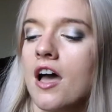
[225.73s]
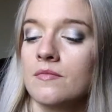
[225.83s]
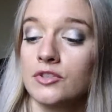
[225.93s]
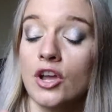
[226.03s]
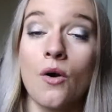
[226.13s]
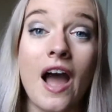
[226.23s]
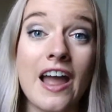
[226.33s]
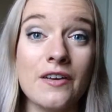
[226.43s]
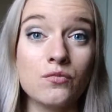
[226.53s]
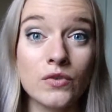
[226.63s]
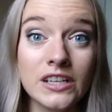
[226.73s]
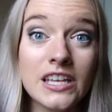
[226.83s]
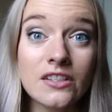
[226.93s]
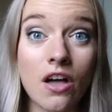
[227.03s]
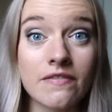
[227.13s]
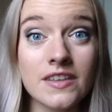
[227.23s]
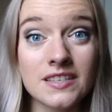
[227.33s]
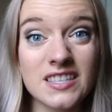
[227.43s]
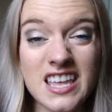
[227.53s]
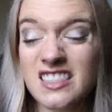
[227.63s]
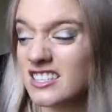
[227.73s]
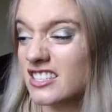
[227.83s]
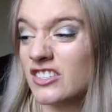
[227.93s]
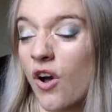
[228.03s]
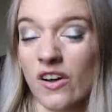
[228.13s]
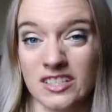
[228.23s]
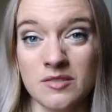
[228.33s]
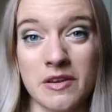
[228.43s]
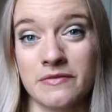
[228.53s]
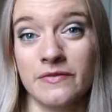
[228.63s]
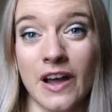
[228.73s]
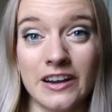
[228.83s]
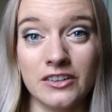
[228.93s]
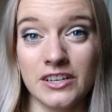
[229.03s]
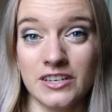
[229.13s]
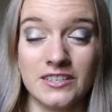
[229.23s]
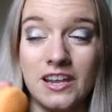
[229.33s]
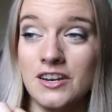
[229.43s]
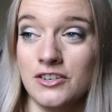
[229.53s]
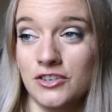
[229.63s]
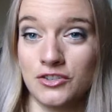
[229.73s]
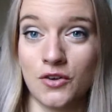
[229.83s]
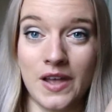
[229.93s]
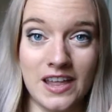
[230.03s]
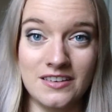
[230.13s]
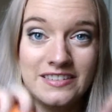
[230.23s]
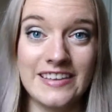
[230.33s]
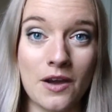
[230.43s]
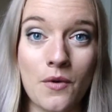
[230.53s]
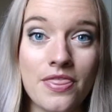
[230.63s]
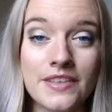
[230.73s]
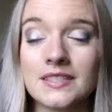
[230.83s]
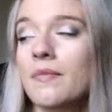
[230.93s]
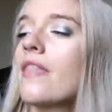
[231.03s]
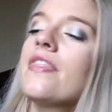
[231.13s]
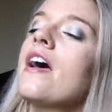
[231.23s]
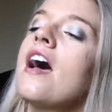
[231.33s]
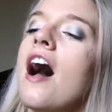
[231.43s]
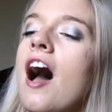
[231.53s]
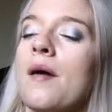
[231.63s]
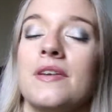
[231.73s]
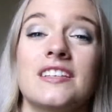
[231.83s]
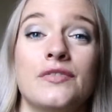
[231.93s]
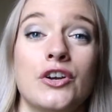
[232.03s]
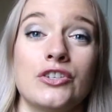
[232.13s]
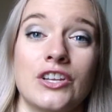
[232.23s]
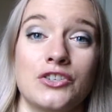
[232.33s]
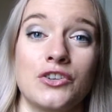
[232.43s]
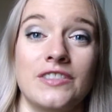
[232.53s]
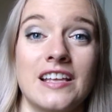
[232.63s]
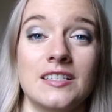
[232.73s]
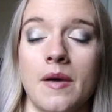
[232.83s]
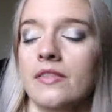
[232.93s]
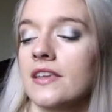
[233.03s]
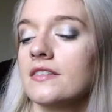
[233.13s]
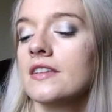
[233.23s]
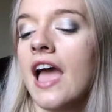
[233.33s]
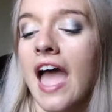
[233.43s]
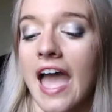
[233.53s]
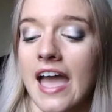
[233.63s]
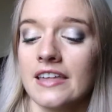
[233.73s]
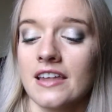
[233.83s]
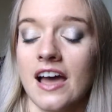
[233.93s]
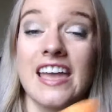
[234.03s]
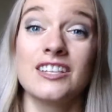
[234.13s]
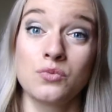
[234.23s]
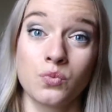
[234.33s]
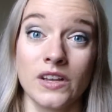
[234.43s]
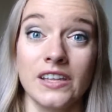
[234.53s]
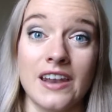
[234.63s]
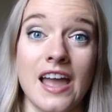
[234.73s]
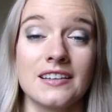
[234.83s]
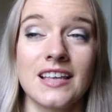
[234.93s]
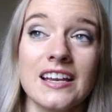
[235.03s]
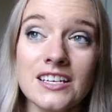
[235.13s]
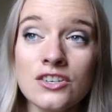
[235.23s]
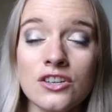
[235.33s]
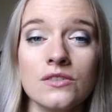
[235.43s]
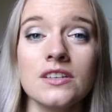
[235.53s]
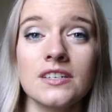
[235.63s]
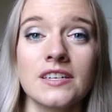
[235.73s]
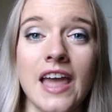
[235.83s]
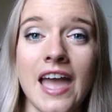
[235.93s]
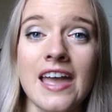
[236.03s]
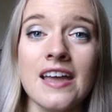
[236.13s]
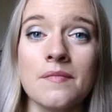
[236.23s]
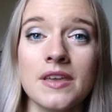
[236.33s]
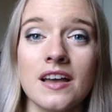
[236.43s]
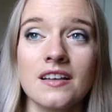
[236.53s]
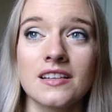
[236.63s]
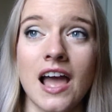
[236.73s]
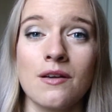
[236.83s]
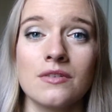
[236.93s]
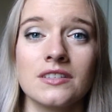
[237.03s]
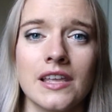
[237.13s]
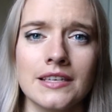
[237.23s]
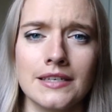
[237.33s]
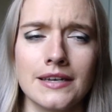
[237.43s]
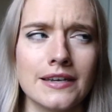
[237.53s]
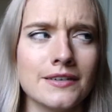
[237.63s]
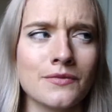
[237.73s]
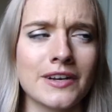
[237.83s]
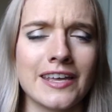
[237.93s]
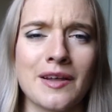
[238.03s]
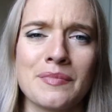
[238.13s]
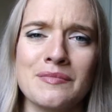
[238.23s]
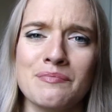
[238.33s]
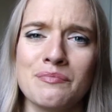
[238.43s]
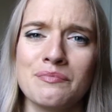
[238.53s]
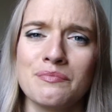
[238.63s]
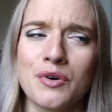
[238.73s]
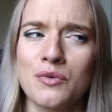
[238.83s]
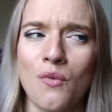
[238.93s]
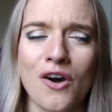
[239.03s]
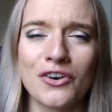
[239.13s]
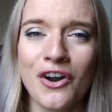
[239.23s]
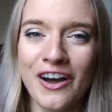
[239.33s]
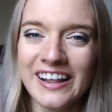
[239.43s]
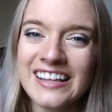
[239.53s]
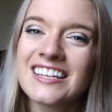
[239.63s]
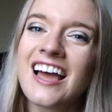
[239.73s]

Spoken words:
So I really love this thing. This is awesome. I finally decided to just go ahead and get one this month because I've heard such good things about these. And it's really nice. I didn't use it today because I was lazy and I didn't want to get up and put water on it